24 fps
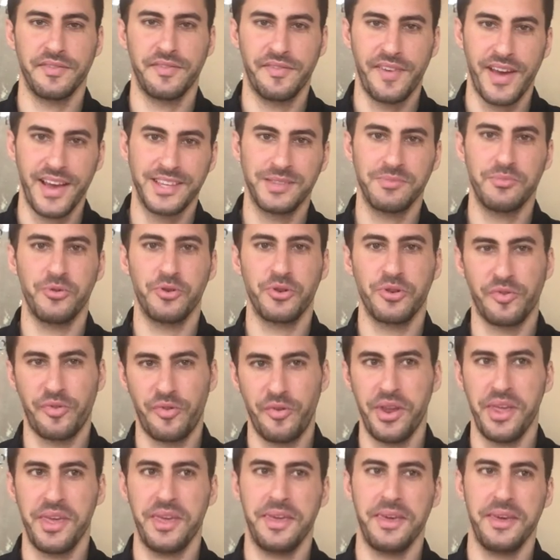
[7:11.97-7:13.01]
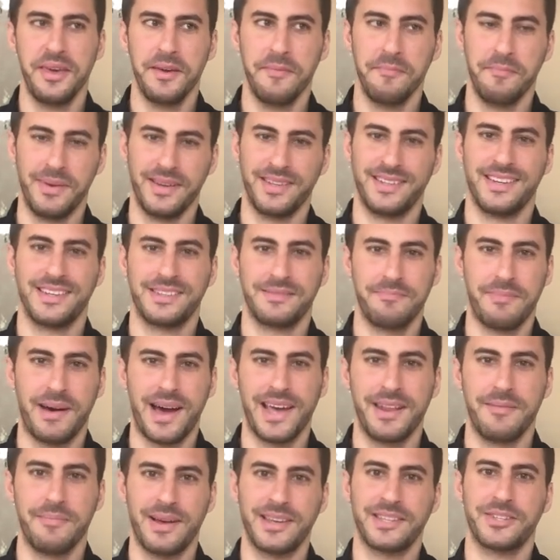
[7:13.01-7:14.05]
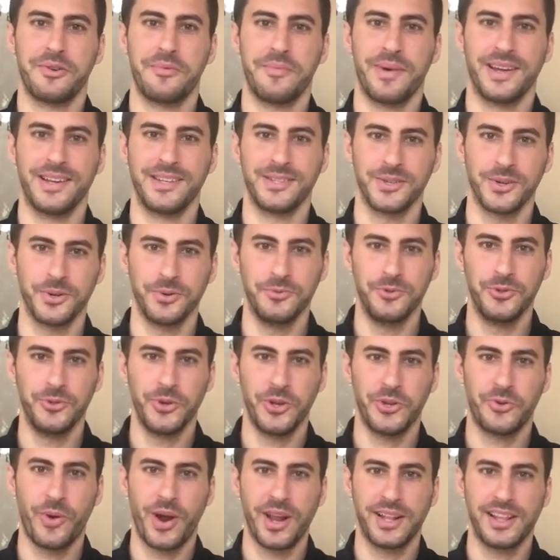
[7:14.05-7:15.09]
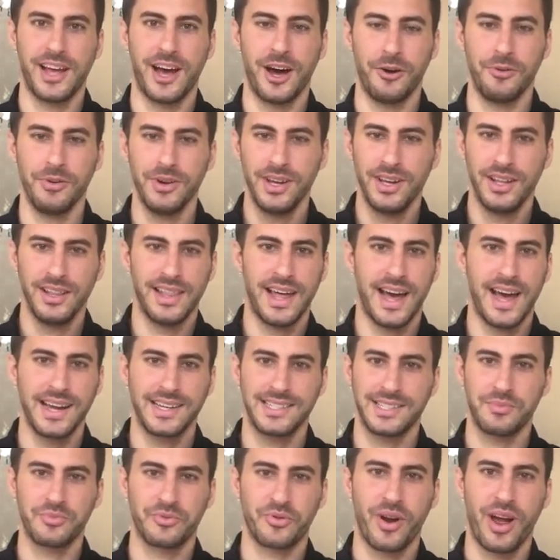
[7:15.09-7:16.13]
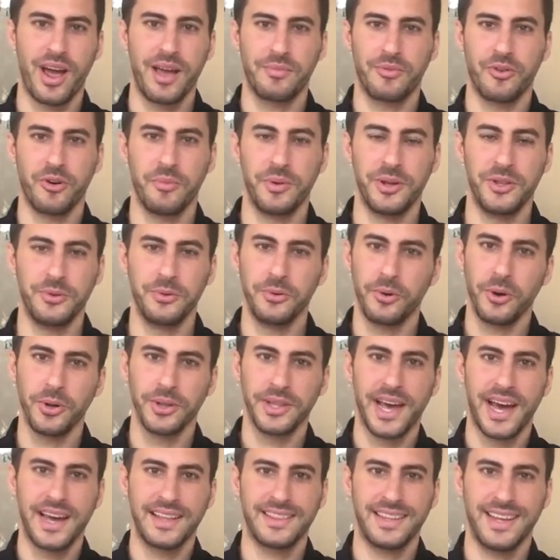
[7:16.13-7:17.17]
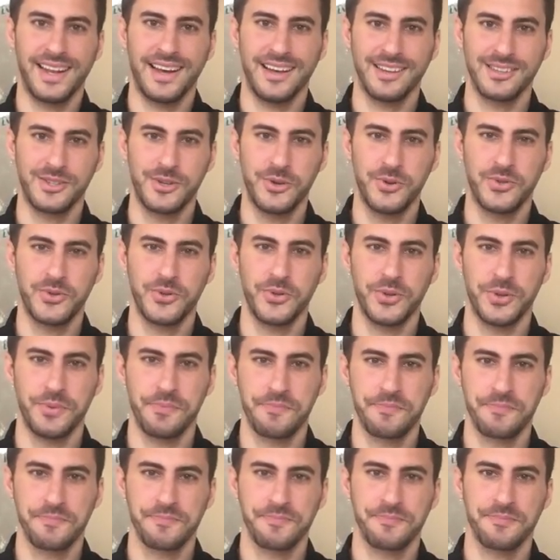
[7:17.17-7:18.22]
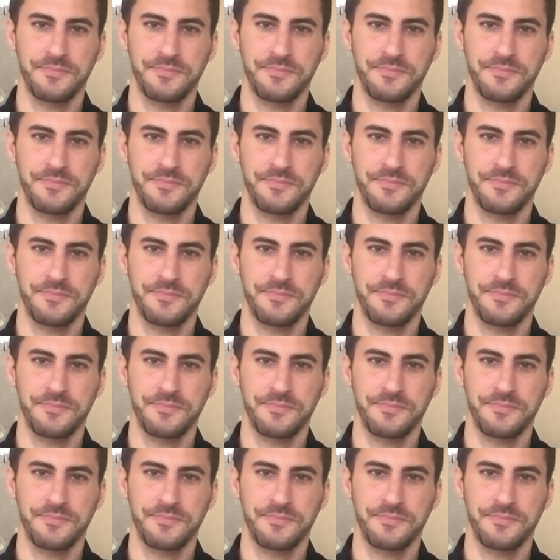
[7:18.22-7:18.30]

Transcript: Facebook free business buying mastermind. So do it right now, like, subscribe, comment, do all that, and I'll see you soon.